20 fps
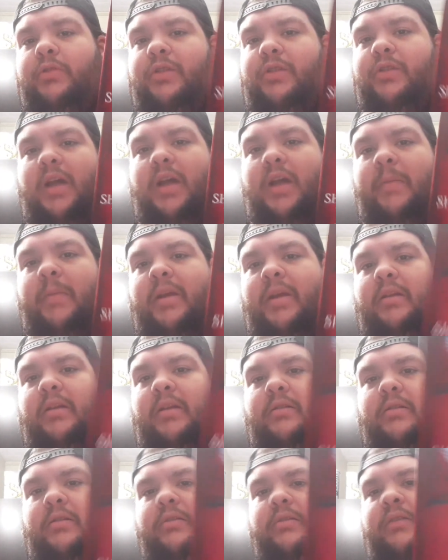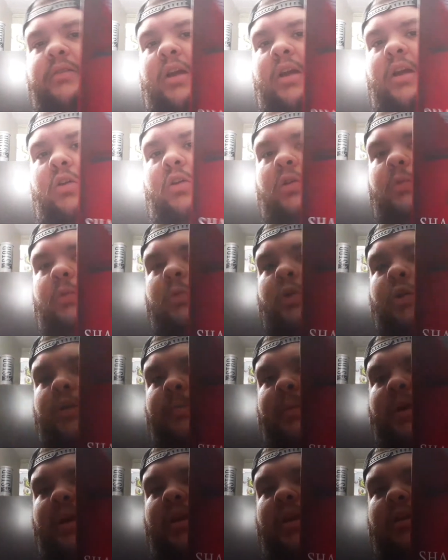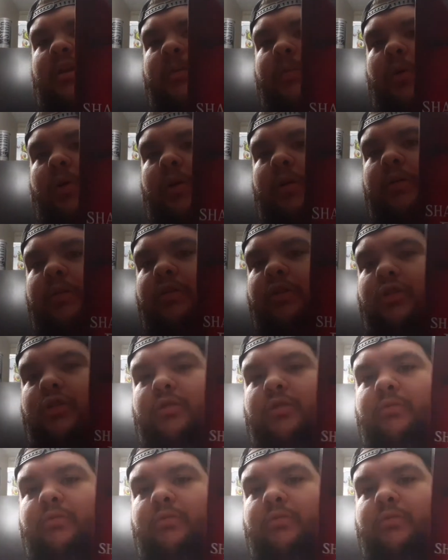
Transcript: I mean, that artwork, man, come on. Just